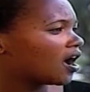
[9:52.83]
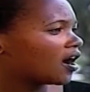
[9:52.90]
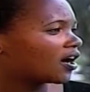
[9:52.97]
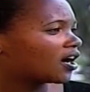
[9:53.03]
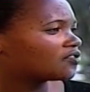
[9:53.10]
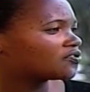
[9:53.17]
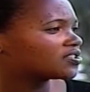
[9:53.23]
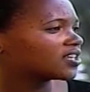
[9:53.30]

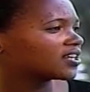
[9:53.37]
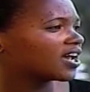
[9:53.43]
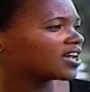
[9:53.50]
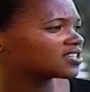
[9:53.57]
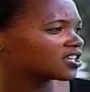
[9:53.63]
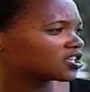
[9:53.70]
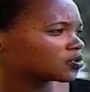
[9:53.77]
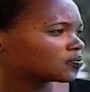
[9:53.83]
countries that
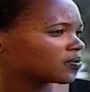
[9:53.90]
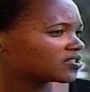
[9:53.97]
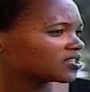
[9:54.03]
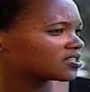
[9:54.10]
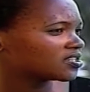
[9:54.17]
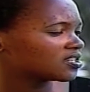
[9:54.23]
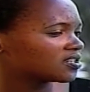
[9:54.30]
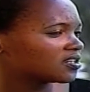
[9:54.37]
AISEC is
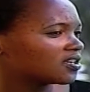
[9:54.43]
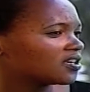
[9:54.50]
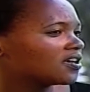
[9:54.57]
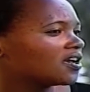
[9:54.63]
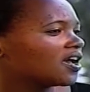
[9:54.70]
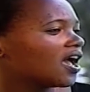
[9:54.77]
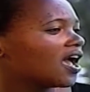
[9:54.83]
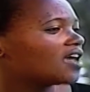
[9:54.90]
present in,
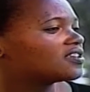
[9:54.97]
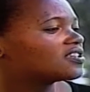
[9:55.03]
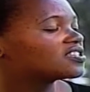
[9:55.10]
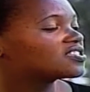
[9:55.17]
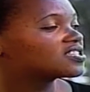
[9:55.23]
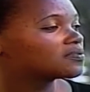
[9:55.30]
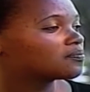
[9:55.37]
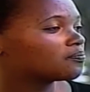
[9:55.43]
and
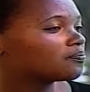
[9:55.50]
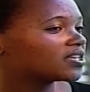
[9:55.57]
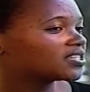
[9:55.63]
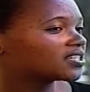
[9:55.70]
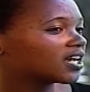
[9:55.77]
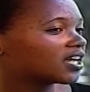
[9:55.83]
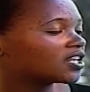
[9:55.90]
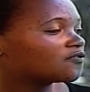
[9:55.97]
it's
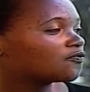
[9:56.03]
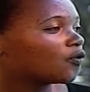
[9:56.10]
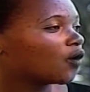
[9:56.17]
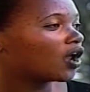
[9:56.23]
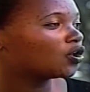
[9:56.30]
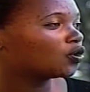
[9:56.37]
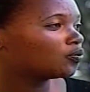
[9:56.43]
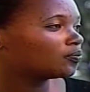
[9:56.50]
basically for
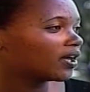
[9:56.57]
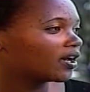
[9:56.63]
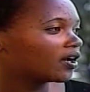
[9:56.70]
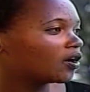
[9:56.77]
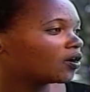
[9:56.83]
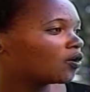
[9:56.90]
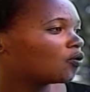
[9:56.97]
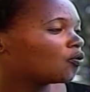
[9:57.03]
alumni
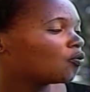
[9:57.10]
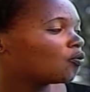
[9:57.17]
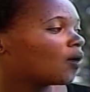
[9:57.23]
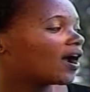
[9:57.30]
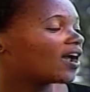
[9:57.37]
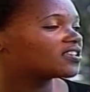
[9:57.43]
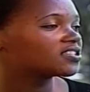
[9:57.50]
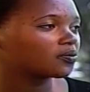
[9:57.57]
who
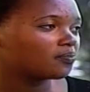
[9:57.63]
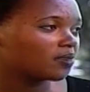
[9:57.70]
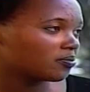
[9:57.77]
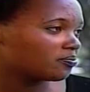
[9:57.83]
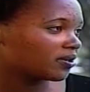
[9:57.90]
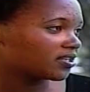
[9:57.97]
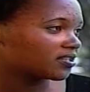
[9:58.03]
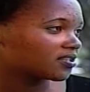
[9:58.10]
are AISEC
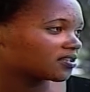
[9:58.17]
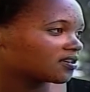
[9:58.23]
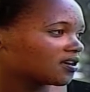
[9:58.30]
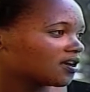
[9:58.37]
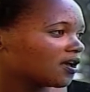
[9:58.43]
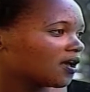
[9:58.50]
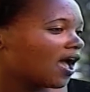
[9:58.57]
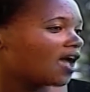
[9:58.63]
members,
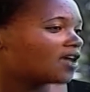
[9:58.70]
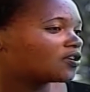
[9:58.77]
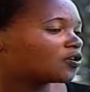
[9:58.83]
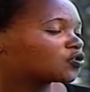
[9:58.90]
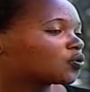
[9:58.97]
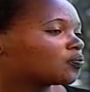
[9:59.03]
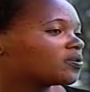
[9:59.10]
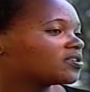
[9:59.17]
and
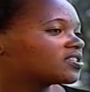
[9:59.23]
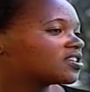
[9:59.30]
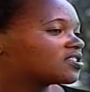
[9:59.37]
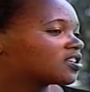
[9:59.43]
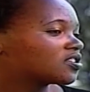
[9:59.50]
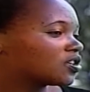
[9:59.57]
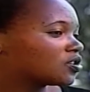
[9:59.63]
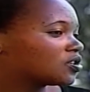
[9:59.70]
also business
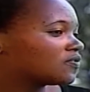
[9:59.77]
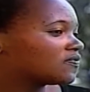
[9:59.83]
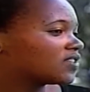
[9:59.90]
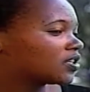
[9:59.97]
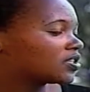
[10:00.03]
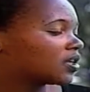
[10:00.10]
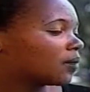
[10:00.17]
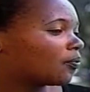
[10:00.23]
executives
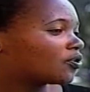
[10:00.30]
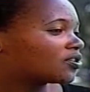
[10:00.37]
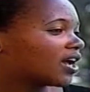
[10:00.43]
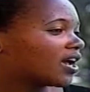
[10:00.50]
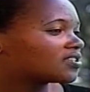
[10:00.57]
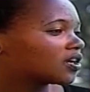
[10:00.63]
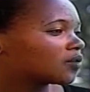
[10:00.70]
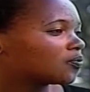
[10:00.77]
that support
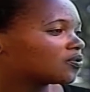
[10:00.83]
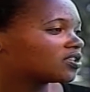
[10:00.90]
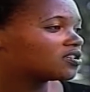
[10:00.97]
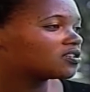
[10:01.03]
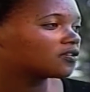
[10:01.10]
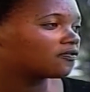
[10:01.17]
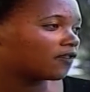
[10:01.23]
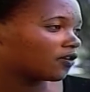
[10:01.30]
AISEC
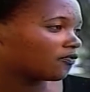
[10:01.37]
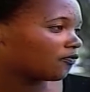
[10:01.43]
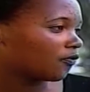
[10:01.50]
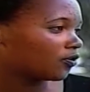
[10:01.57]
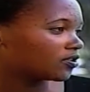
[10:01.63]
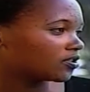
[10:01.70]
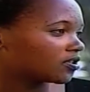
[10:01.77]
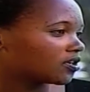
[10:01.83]
within different
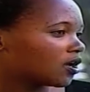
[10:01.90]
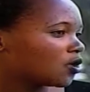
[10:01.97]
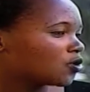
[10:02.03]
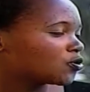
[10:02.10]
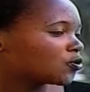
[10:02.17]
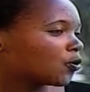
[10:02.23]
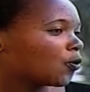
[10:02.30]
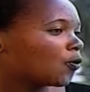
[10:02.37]
fronts.
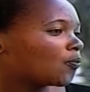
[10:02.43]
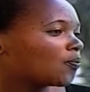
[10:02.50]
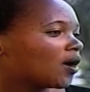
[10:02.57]
So